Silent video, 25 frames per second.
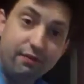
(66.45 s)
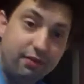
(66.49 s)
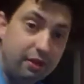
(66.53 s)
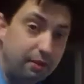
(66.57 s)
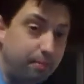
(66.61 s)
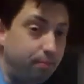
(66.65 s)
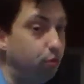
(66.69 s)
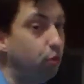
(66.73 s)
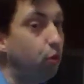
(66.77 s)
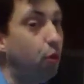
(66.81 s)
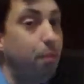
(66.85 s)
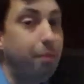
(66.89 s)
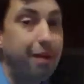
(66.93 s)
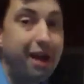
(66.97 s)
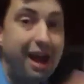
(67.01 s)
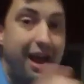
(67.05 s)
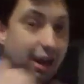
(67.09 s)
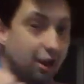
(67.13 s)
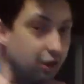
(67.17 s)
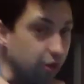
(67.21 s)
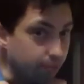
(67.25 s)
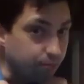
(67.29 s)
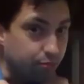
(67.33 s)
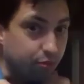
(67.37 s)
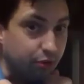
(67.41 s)
If they pull
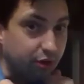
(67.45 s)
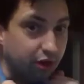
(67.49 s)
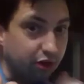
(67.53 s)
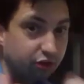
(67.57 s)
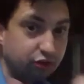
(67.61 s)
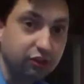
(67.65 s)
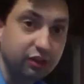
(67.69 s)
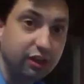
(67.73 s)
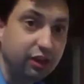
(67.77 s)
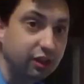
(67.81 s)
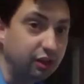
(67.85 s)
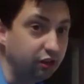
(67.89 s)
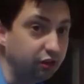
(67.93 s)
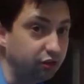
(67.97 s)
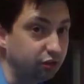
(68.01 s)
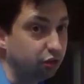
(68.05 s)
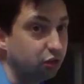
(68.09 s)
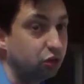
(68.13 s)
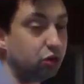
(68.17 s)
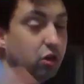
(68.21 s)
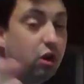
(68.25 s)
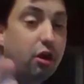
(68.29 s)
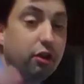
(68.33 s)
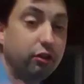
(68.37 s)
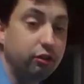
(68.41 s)
back on production, that
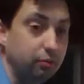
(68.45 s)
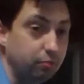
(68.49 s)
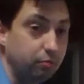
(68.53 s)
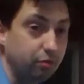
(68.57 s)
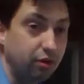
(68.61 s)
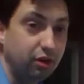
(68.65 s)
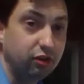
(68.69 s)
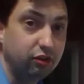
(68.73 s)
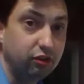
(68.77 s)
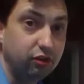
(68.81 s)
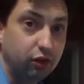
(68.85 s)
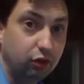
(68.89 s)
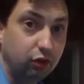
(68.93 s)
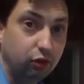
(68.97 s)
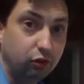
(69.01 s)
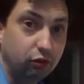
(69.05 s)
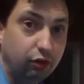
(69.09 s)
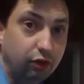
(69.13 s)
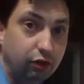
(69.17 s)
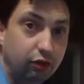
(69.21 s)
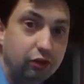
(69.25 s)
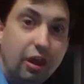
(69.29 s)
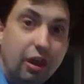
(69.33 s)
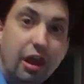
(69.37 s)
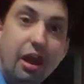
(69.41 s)
doesn't cause the price to
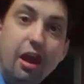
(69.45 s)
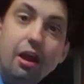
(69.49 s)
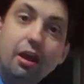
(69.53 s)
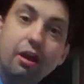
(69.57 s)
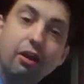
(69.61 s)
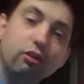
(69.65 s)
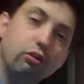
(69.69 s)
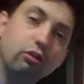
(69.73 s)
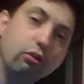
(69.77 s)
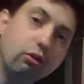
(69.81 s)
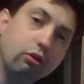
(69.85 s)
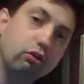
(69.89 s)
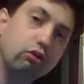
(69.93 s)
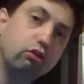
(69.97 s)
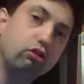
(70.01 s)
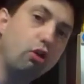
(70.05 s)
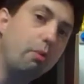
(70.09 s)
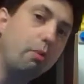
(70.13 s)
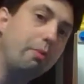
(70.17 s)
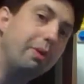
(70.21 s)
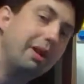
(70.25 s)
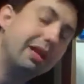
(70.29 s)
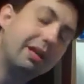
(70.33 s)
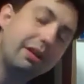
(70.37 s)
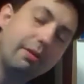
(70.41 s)
increase because there are
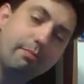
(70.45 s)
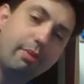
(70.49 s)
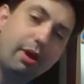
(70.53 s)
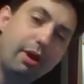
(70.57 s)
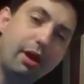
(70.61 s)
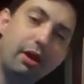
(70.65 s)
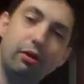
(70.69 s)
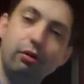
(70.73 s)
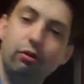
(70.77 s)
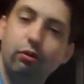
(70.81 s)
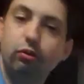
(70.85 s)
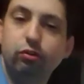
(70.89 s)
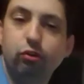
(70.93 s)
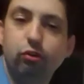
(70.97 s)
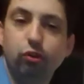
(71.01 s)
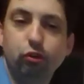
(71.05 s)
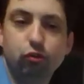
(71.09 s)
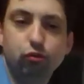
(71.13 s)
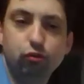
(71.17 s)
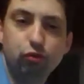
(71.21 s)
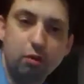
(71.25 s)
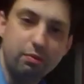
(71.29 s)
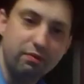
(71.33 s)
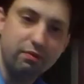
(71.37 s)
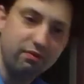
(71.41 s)
so many competitors.
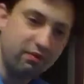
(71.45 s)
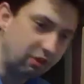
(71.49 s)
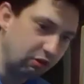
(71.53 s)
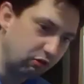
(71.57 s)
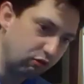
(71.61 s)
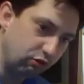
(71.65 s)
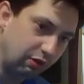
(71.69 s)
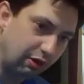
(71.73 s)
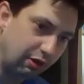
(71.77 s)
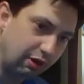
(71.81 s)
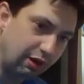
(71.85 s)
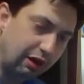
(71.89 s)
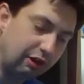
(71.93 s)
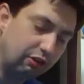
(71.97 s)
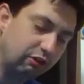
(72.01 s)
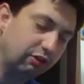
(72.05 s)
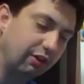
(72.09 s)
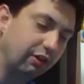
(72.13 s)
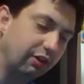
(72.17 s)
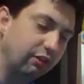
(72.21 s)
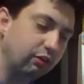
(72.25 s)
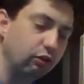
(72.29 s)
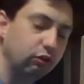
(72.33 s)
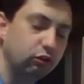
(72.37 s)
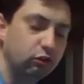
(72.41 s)
There's freedom of entry and
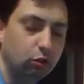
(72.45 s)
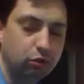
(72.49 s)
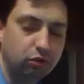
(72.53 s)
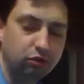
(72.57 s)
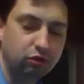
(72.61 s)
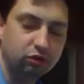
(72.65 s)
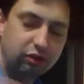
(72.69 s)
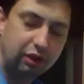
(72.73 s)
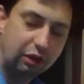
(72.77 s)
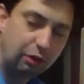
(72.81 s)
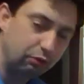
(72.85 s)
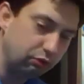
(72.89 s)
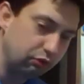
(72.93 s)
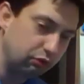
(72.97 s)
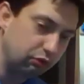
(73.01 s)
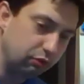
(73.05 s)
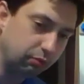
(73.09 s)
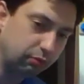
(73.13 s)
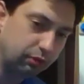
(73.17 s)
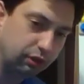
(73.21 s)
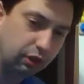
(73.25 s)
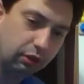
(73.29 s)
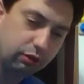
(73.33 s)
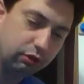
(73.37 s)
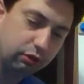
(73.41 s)
exit. There's no
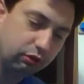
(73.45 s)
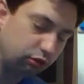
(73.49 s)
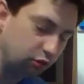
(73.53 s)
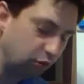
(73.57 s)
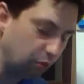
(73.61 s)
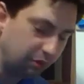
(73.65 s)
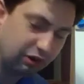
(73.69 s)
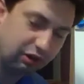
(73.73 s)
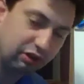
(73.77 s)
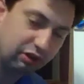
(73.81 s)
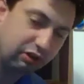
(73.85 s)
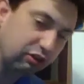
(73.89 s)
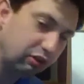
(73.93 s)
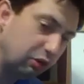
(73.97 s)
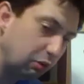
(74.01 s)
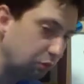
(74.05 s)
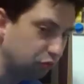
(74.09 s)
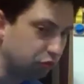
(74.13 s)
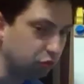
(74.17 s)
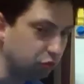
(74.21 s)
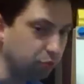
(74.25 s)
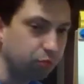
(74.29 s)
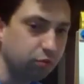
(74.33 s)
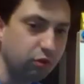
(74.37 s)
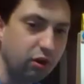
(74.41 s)
there's no way to
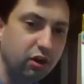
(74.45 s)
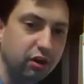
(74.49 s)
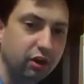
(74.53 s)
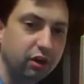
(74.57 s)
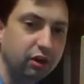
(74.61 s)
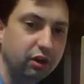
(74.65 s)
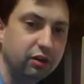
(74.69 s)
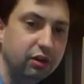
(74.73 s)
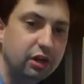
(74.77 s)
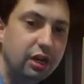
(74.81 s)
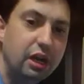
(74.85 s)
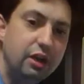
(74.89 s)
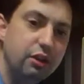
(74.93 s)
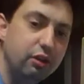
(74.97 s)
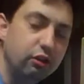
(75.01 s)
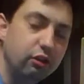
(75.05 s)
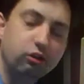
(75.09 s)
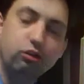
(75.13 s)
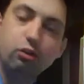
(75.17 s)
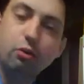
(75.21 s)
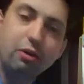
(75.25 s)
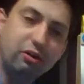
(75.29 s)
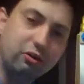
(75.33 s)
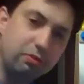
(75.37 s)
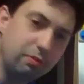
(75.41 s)
distinguish your product.
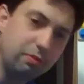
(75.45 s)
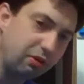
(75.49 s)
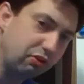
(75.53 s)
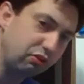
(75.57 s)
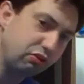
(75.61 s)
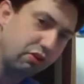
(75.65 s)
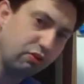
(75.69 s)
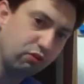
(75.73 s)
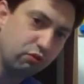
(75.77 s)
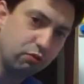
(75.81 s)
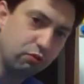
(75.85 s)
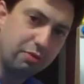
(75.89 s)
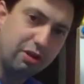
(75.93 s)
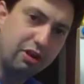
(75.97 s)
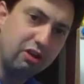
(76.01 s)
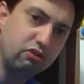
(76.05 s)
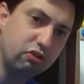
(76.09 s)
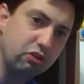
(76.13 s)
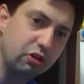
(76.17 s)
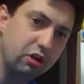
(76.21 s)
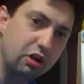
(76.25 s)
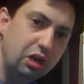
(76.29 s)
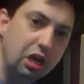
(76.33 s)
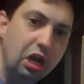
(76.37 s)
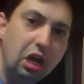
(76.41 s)
There's no asymmetric
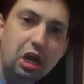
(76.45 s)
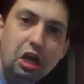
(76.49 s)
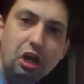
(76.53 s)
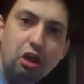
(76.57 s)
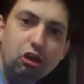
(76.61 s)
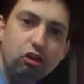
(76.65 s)
information.